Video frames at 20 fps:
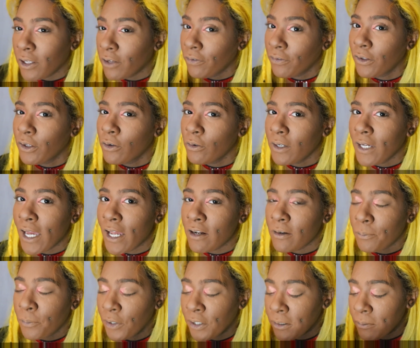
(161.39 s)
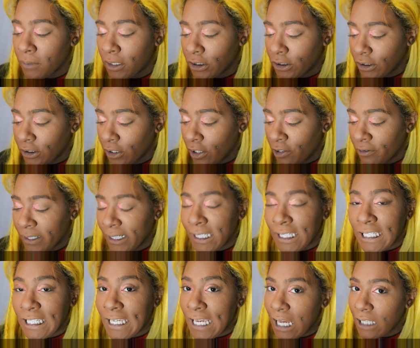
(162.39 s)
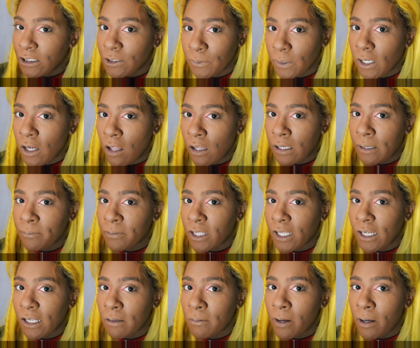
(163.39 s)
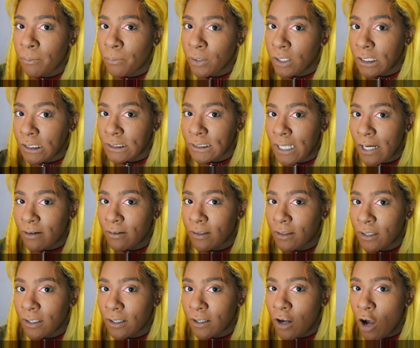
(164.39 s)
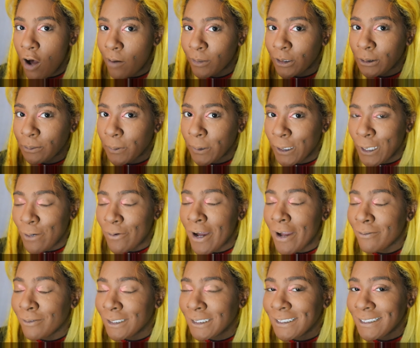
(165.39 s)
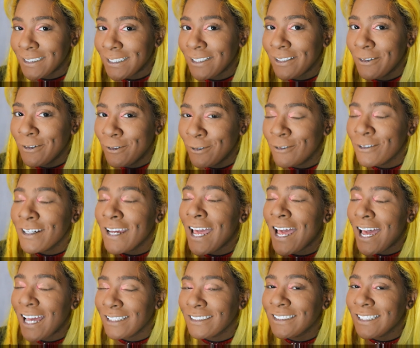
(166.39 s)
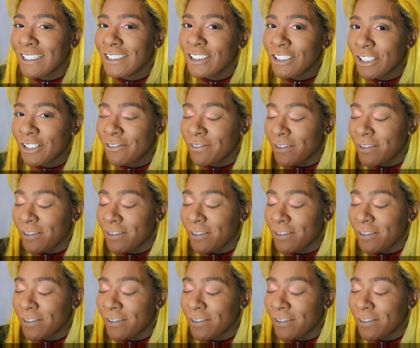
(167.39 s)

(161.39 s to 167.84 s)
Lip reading: if you can pretty much already guess what color I'm thinking about, put it down in the comments below. I want to see who has that shit